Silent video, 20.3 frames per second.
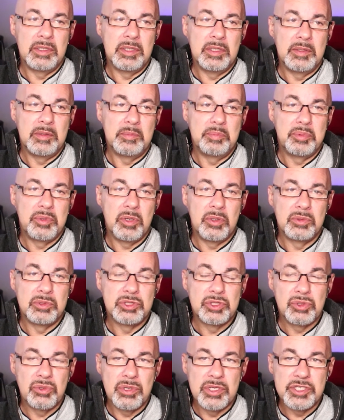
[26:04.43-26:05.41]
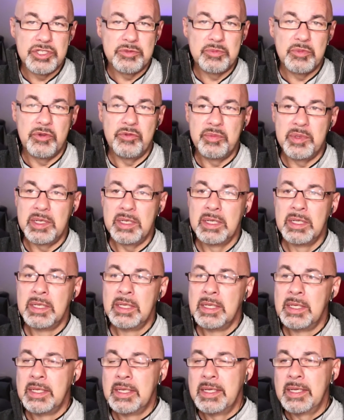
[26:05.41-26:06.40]
the pro-choice movement,
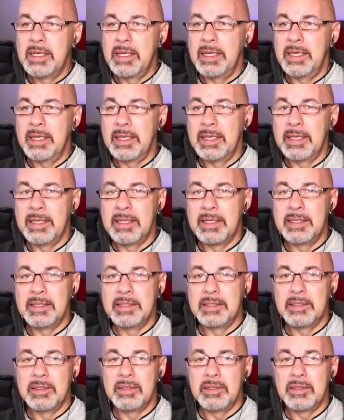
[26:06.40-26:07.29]
and